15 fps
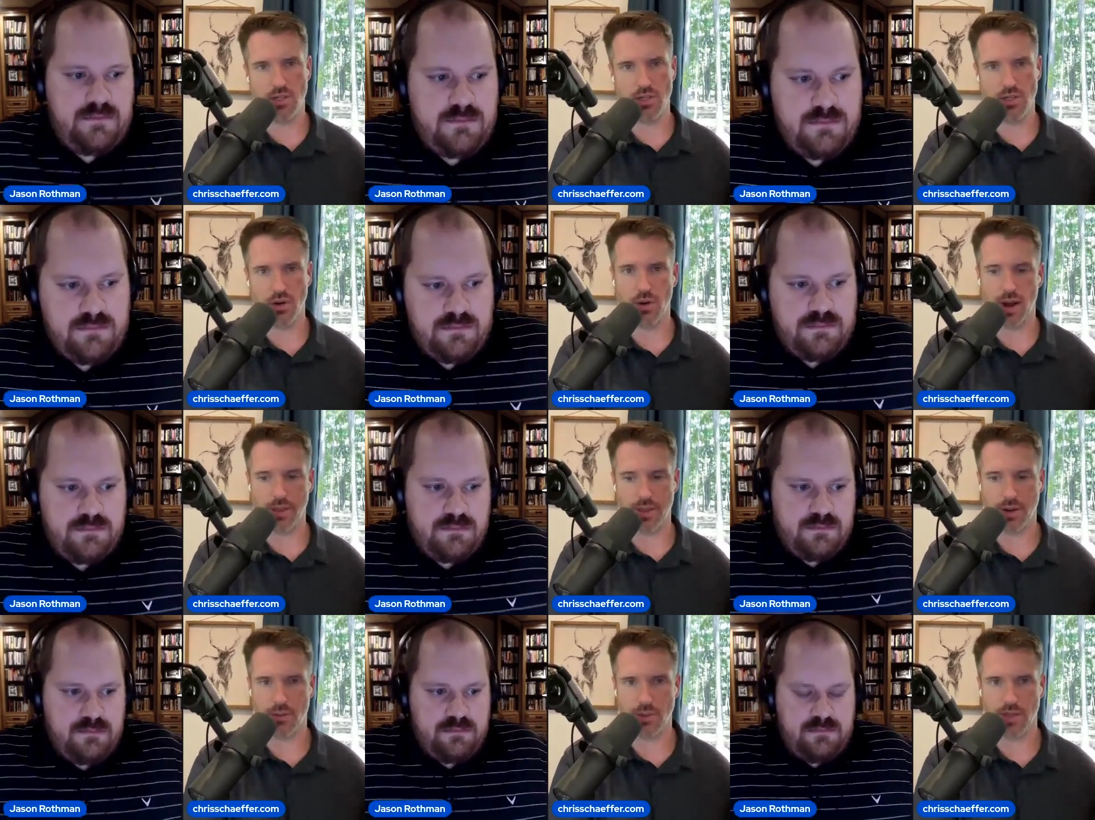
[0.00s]
Speaker 1: So I
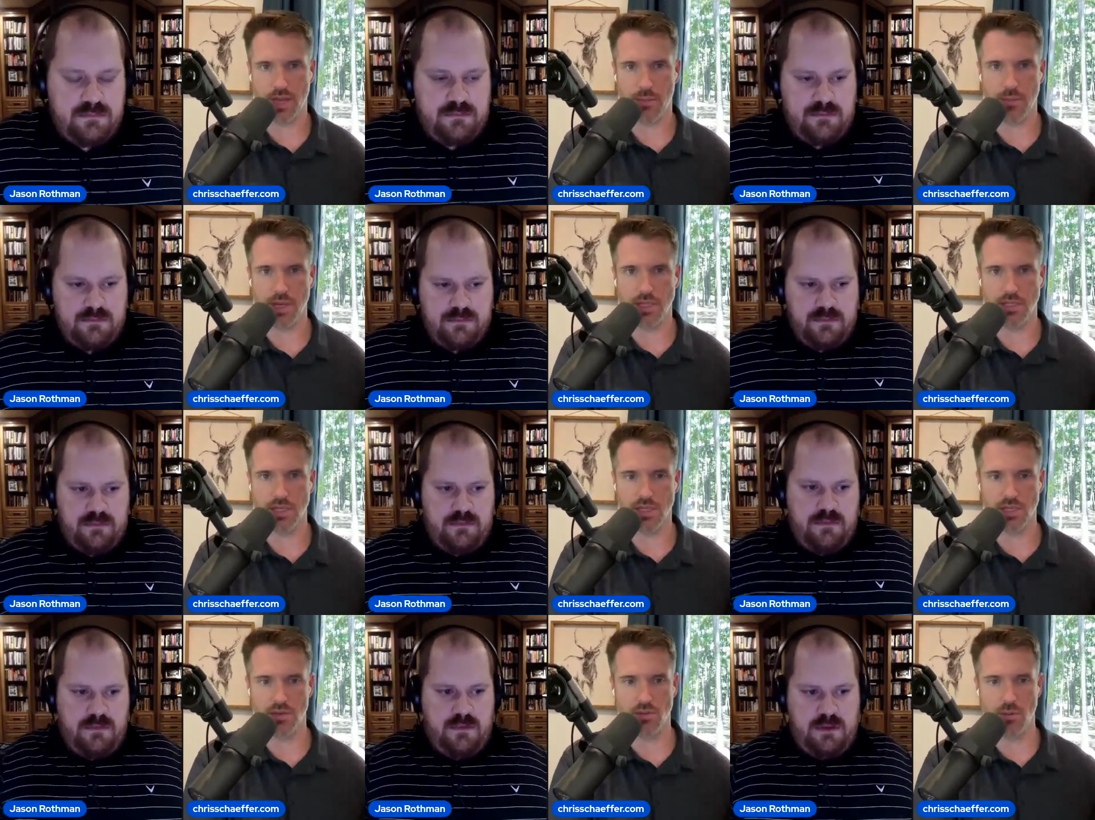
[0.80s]
think what that means
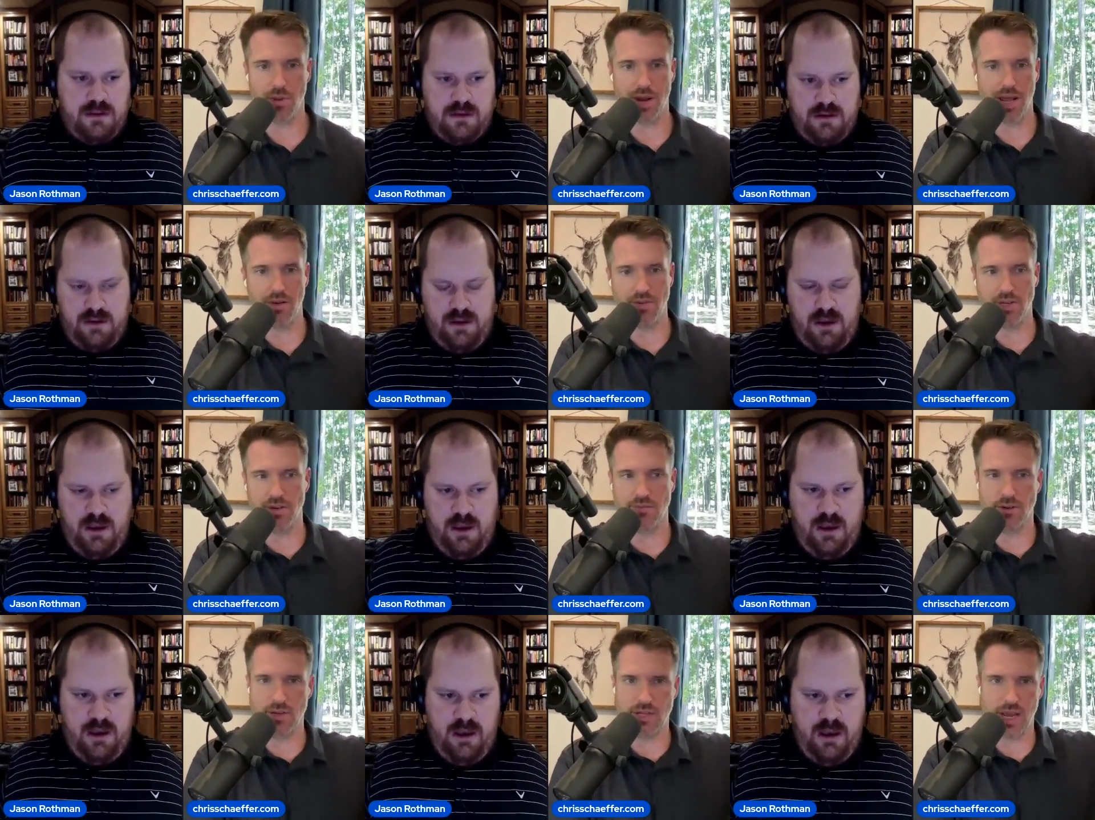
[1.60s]
is that you might have a
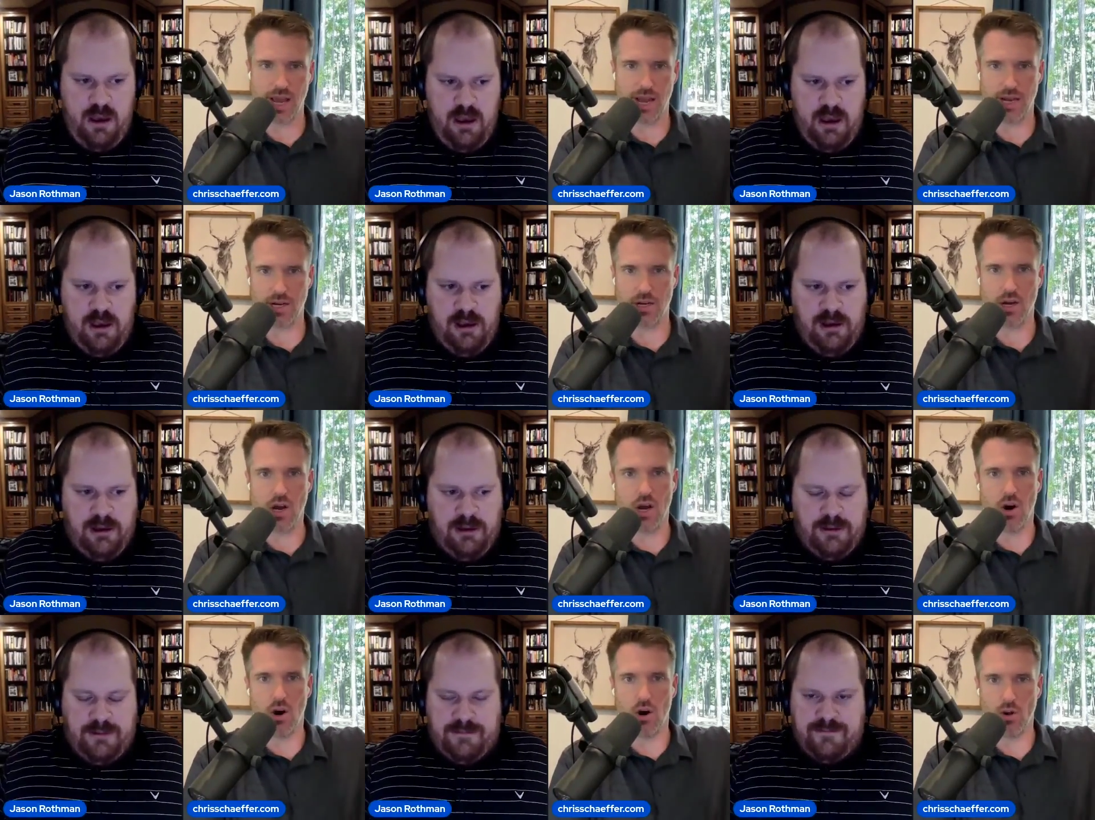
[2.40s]
different tag
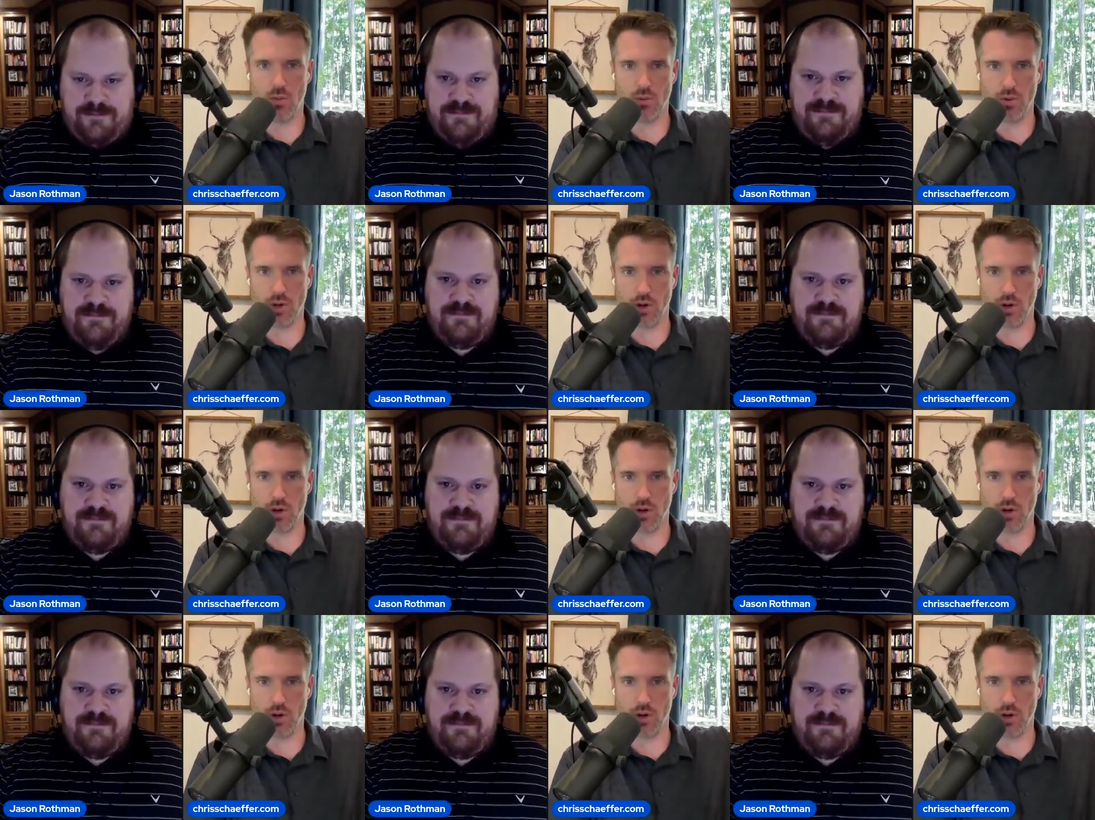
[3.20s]
on, you know, a